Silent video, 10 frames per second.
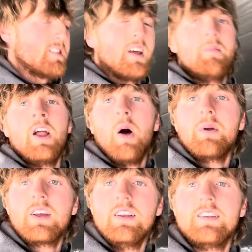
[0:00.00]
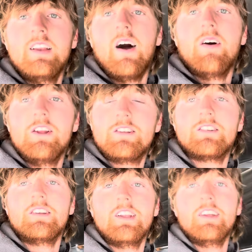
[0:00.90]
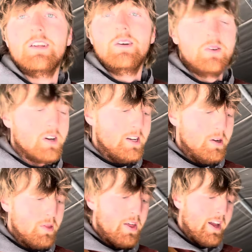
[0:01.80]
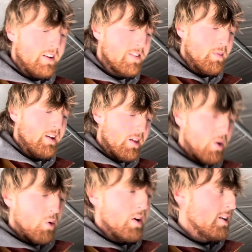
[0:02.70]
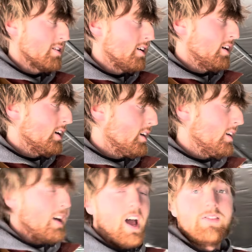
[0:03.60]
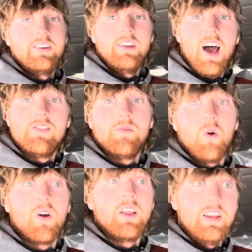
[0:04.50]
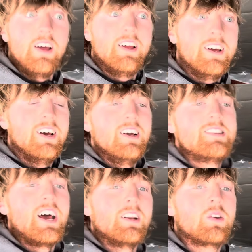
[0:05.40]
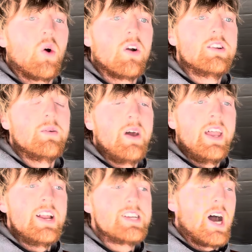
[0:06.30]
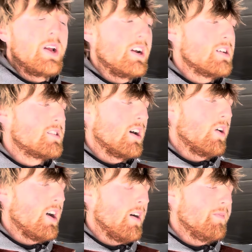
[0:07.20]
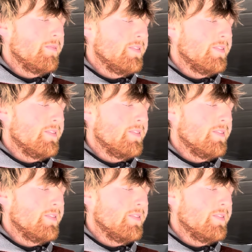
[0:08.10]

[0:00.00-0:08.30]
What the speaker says: let me know, because, you know, this is a new thing for me, the whole winter, having more than 10 cord to manage out here. So